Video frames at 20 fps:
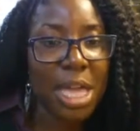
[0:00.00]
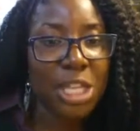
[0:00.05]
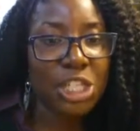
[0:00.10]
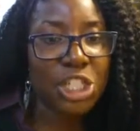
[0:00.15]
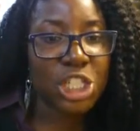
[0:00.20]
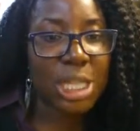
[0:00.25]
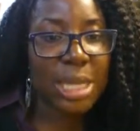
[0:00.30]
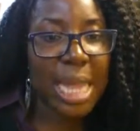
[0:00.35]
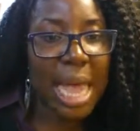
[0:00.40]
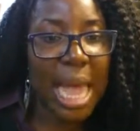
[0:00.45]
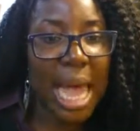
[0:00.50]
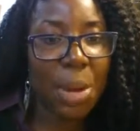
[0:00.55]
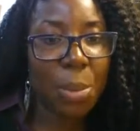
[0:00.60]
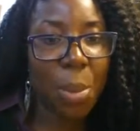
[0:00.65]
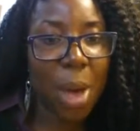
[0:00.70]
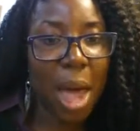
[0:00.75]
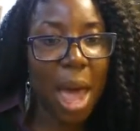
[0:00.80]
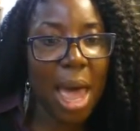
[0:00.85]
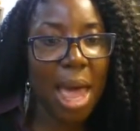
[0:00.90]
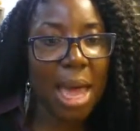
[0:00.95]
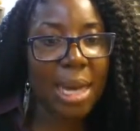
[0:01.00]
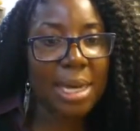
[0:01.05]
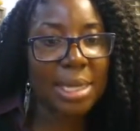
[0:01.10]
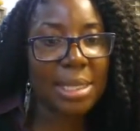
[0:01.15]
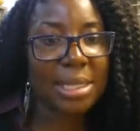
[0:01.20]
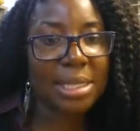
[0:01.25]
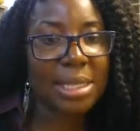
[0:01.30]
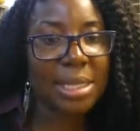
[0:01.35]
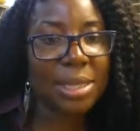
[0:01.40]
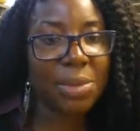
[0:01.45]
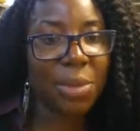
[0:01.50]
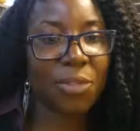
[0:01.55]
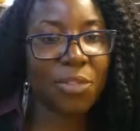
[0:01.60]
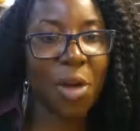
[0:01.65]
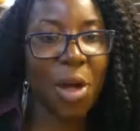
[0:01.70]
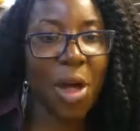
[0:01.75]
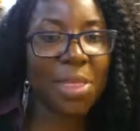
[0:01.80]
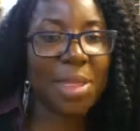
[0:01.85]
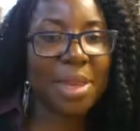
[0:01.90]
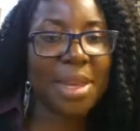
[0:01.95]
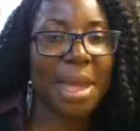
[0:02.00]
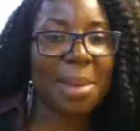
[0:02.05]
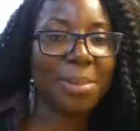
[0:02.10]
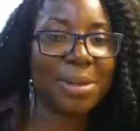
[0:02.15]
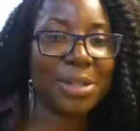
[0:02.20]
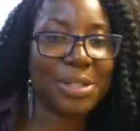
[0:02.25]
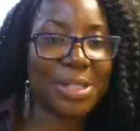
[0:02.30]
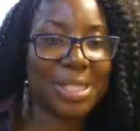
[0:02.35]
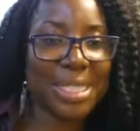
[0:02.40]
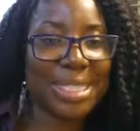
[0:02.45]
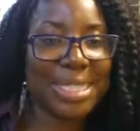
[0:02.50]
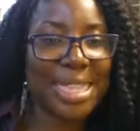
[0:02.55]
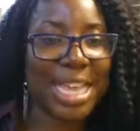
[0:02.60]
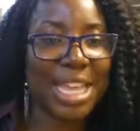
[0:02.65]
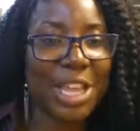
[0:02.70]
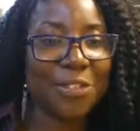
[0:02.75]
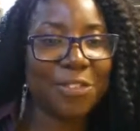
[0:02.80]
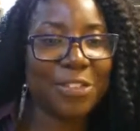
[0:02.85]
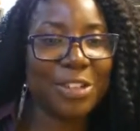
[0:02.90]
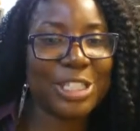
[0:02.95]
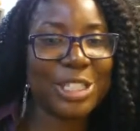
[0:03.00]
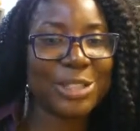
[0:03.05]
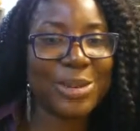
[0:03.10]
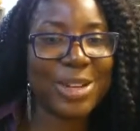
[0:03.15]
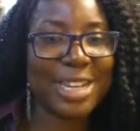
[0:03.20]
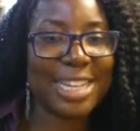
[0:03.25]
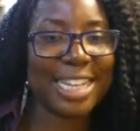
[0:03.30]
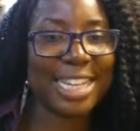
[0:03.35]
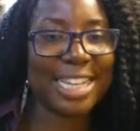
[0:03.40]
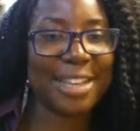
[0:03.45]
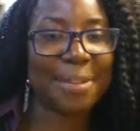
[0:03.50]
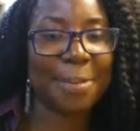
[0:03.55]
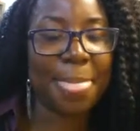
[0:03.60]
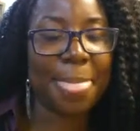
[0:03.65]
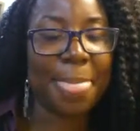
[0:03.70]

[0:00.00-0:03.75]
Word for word: Shalon Wan with all the numbers. Thank you for joining.